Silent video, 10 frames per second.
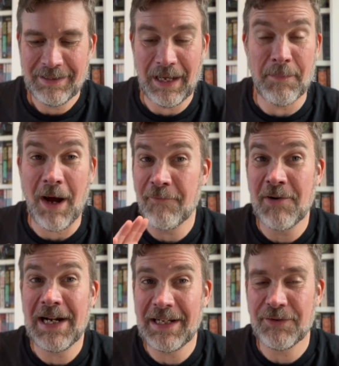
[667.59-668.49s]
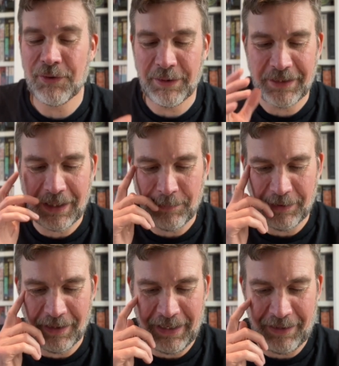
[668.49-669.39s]
I really enjoyed the couple
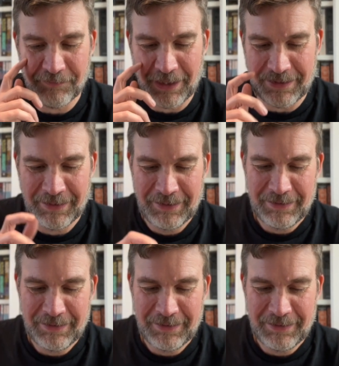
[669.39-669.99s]
that I have read.